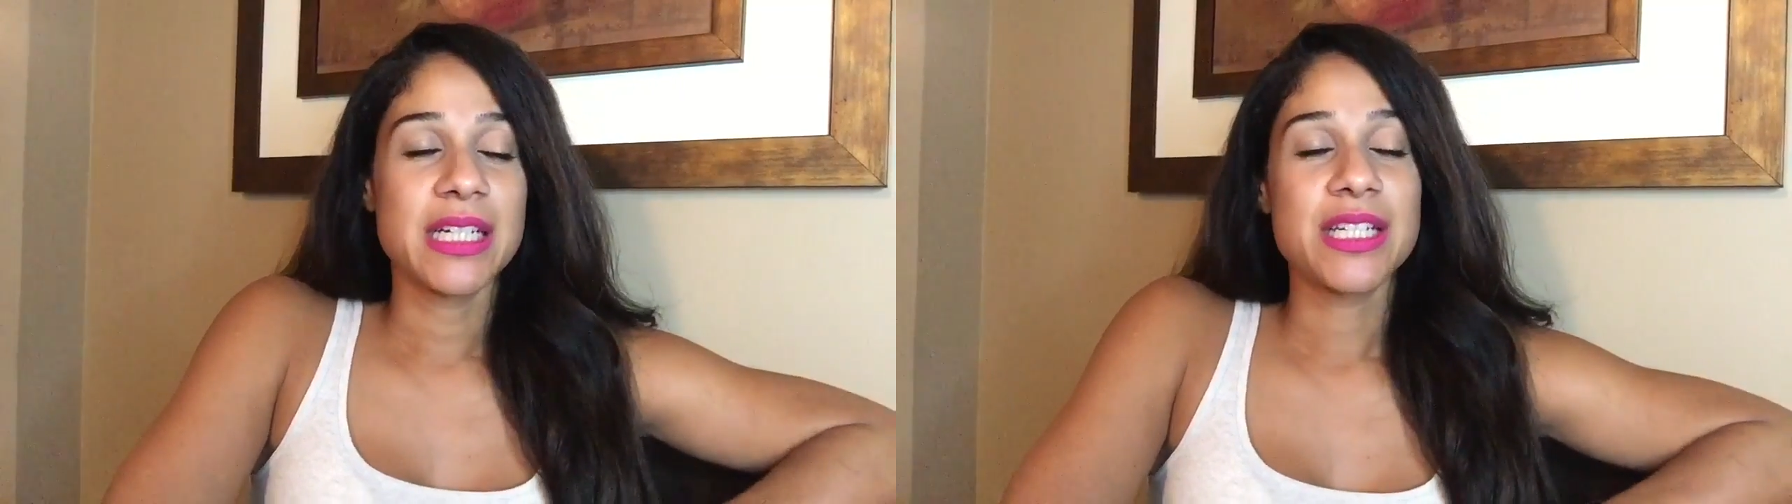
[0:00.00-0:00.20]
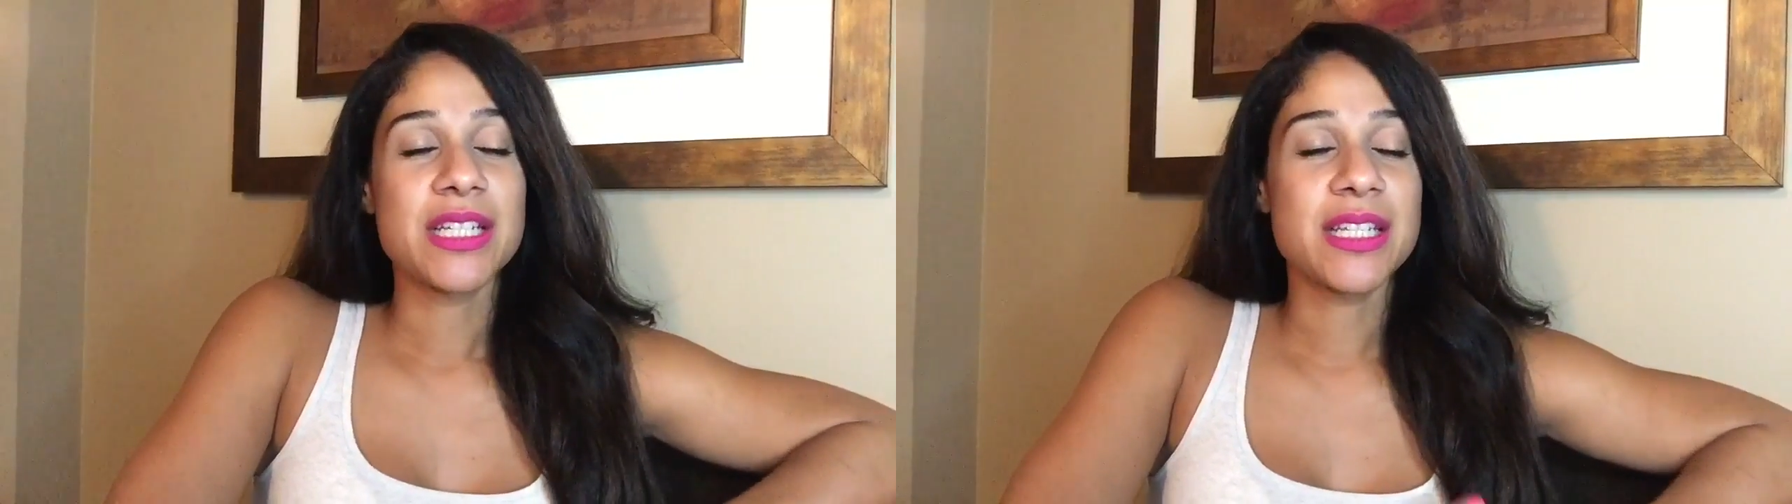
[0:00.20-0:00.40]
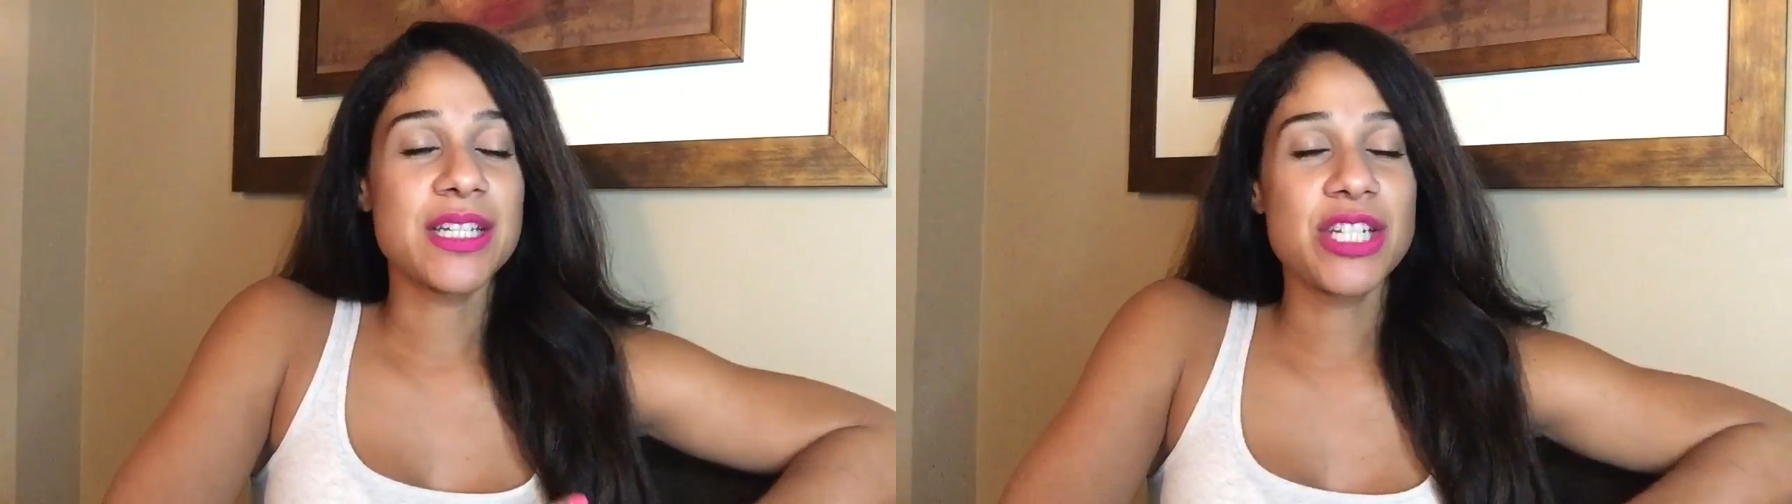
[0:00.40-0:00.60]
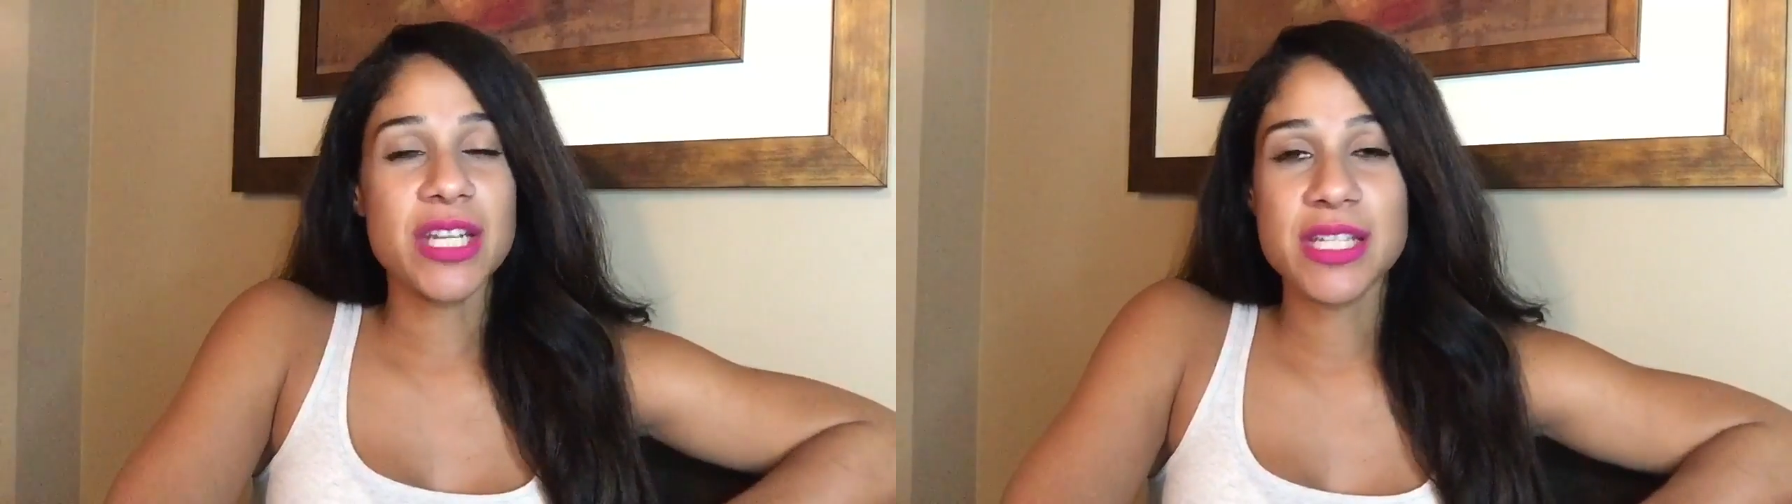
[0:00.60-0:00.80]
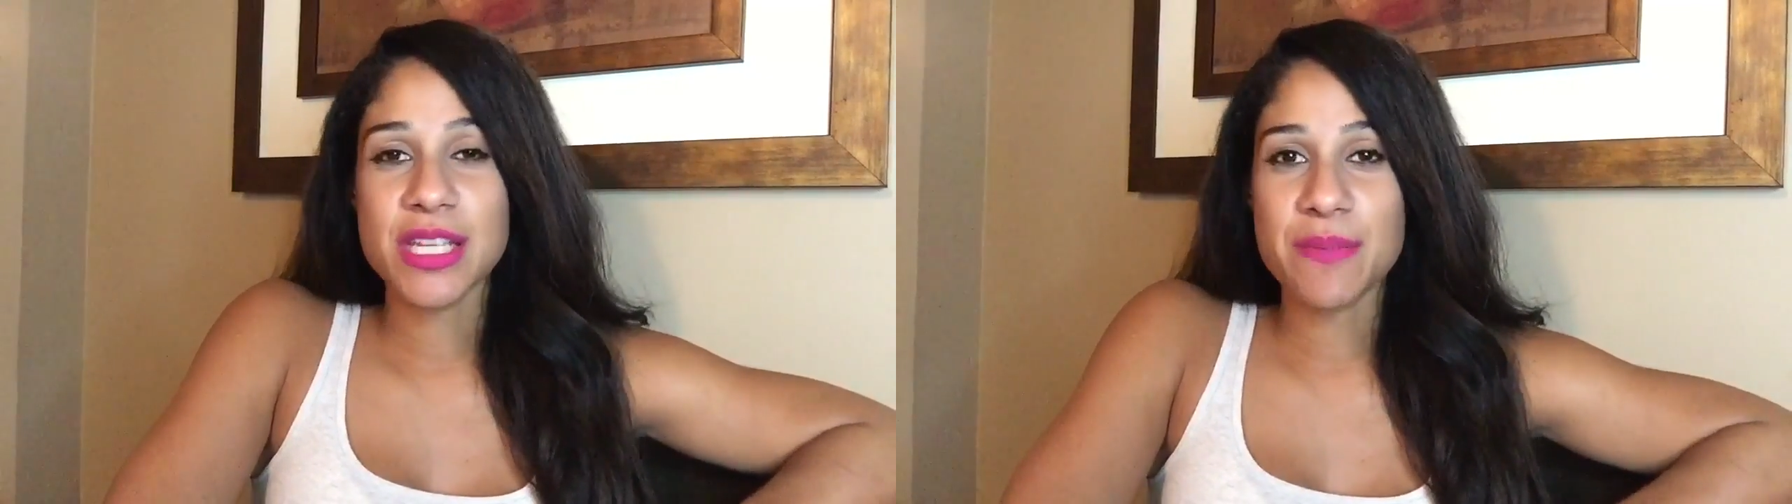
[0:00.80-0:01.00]
just
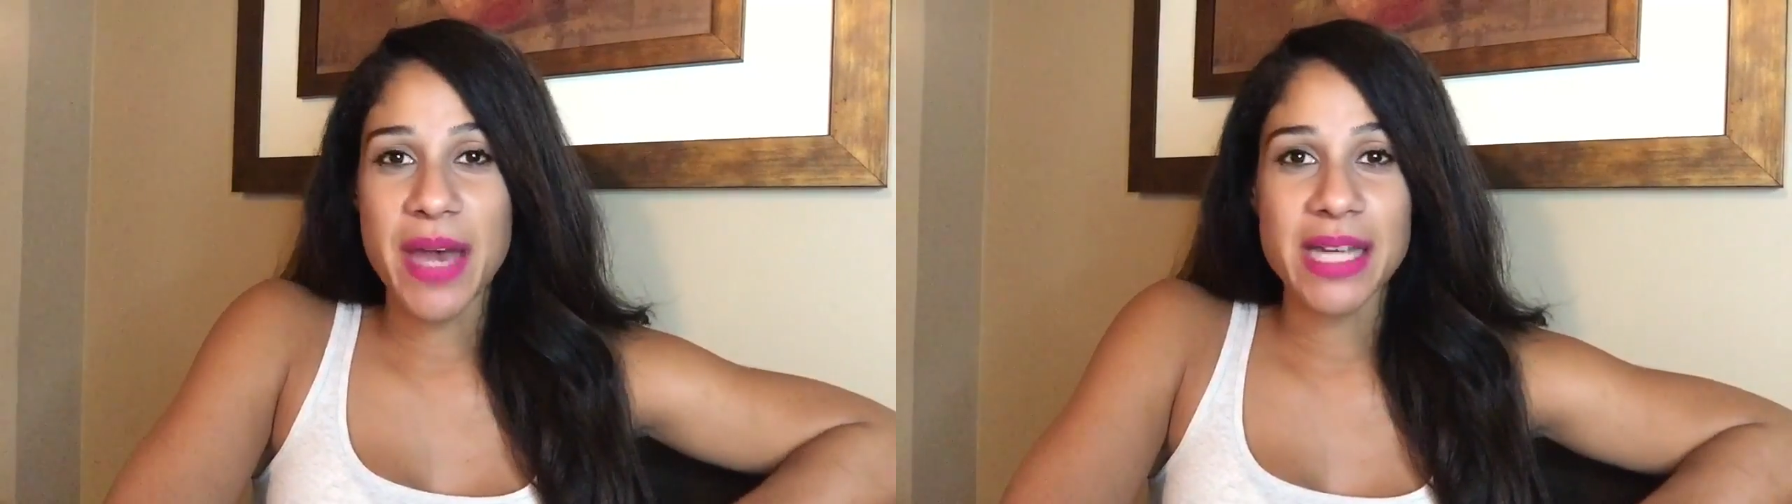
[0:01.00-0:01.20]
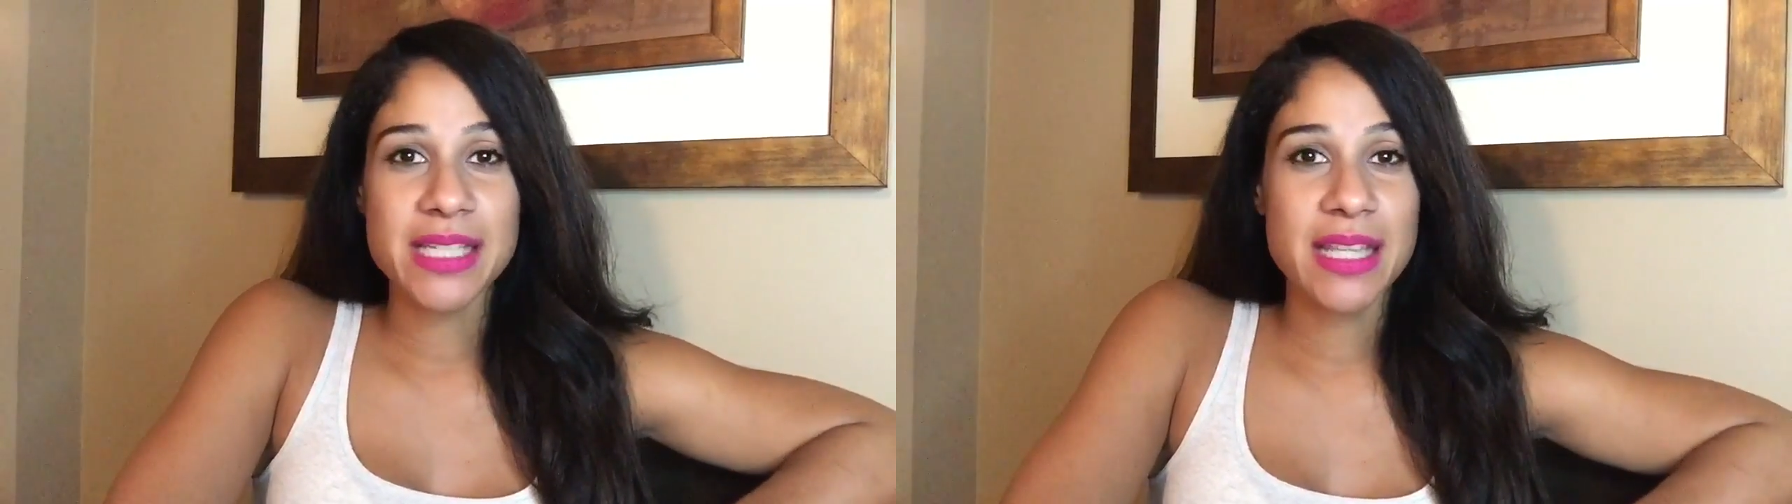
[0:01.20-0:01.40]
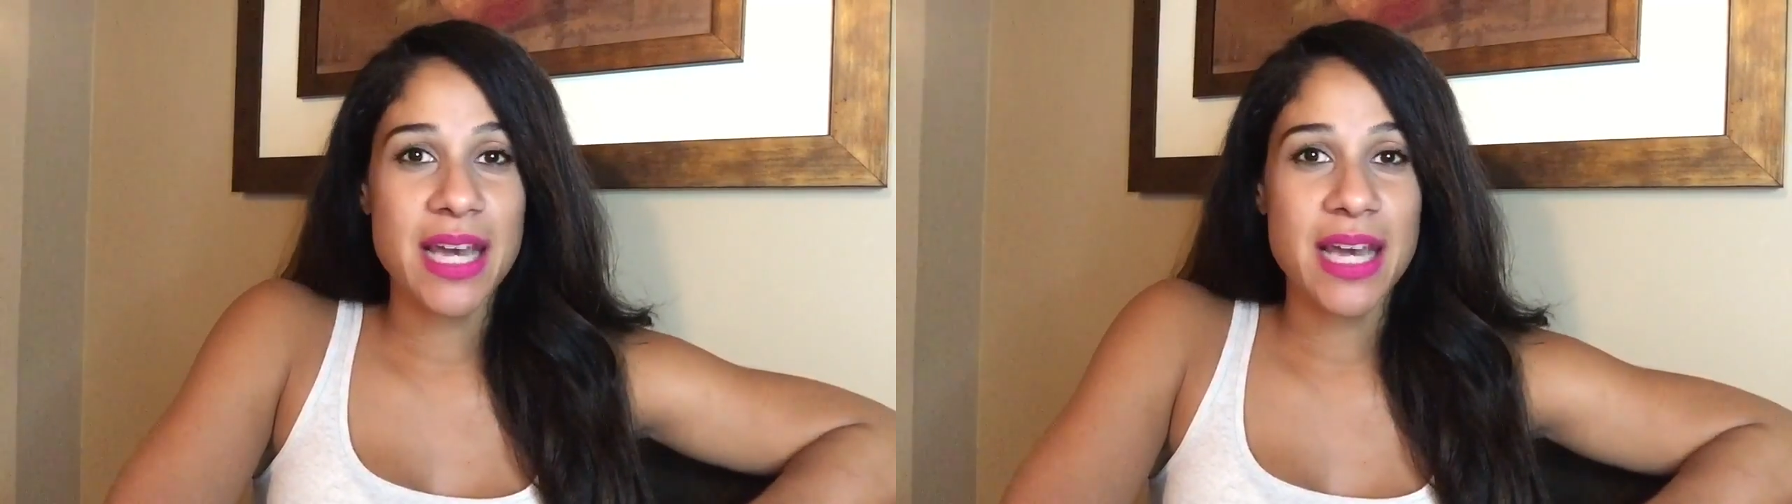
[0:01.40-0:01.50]
adjusting back to